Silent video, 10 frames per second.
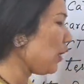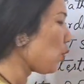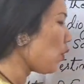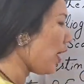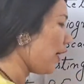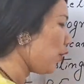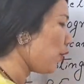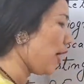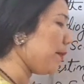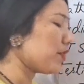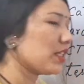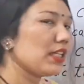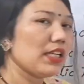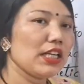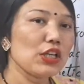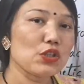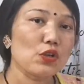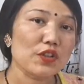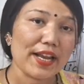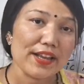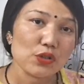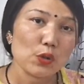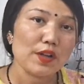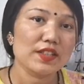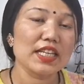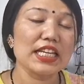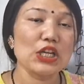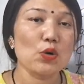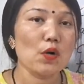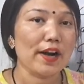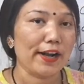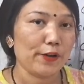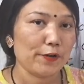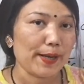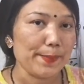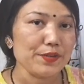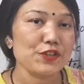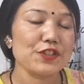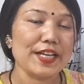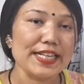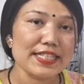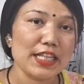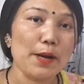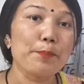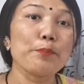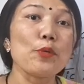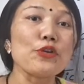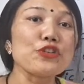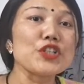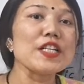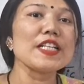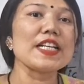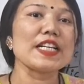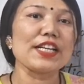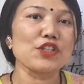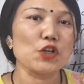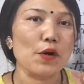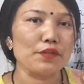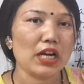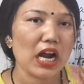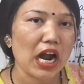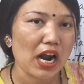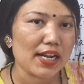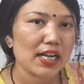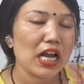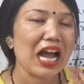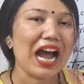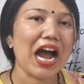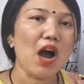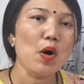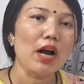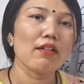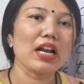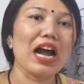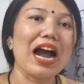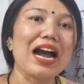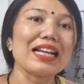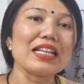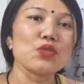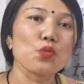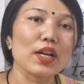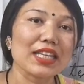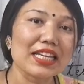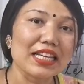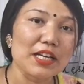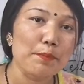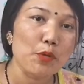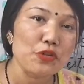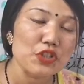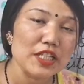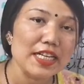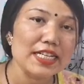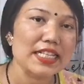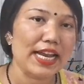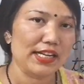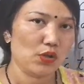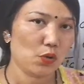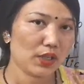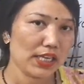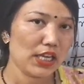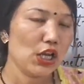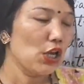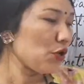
echocardiograms. So transthoracic echocardiograms tells the posterior region of the heart, how our heart is working in a posterior side, okay.